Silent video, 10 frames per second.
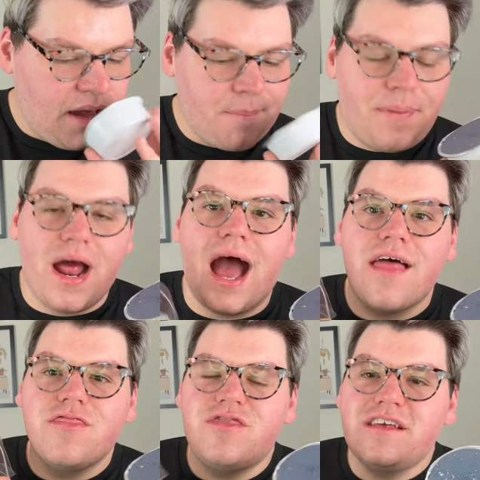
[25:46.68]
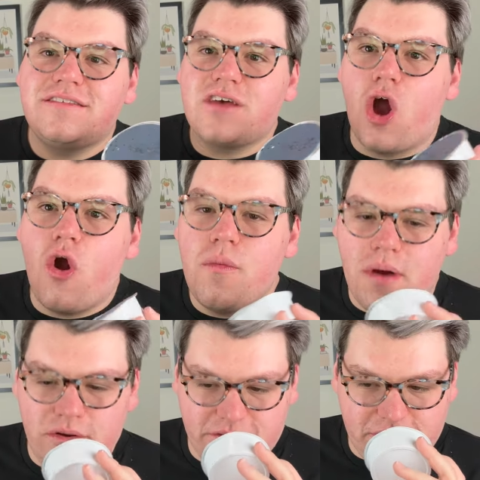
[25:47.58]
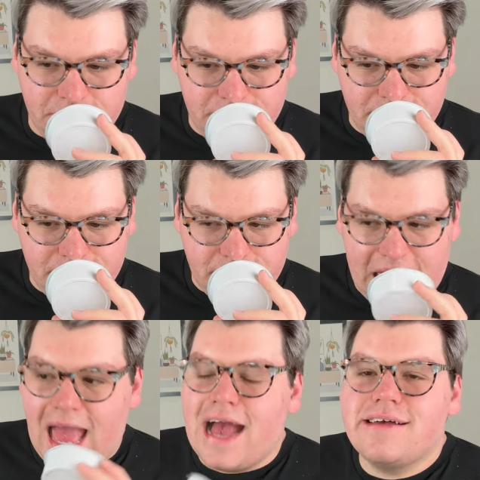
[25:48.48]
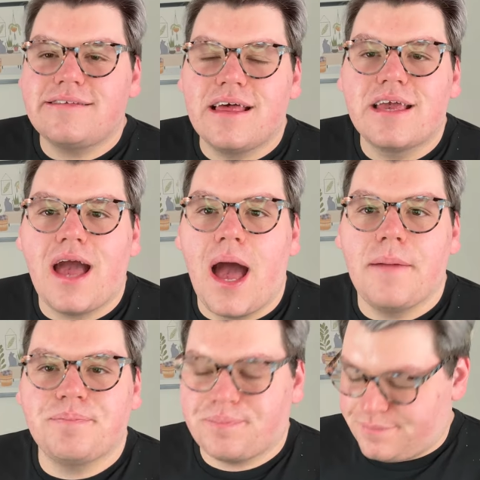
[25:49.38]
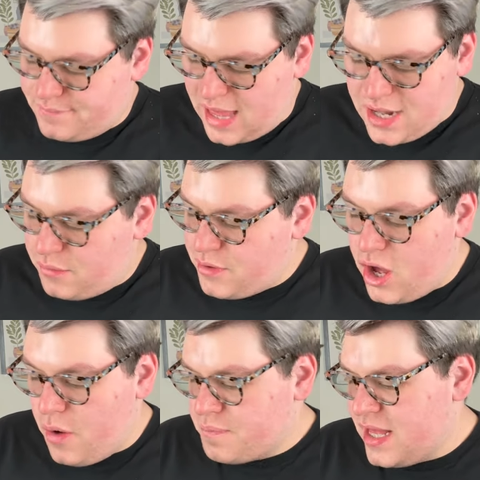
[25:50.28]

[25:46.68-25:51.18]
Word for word: But this almost has like, I don't know.